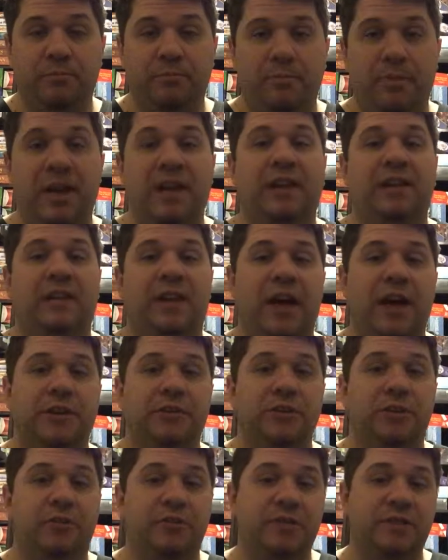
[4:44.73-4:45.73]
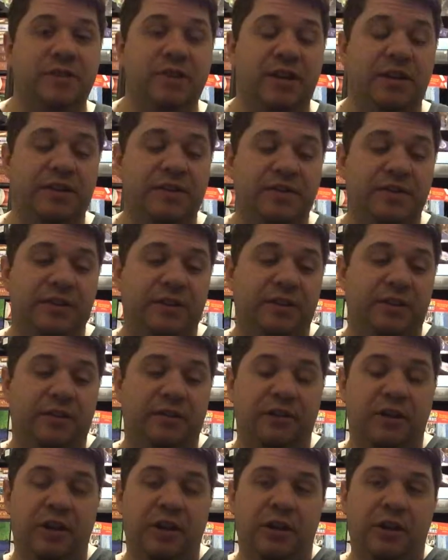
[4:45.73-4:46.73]
make logical sense
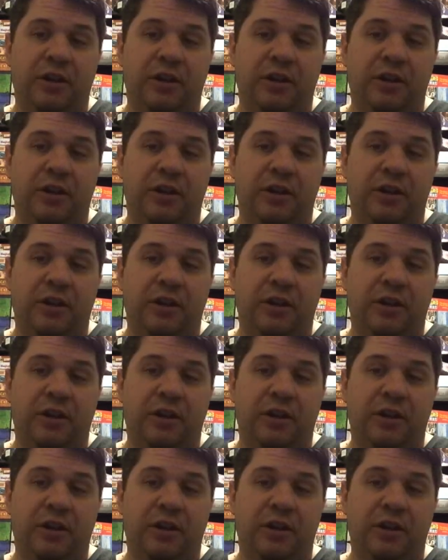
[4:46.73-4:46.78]
and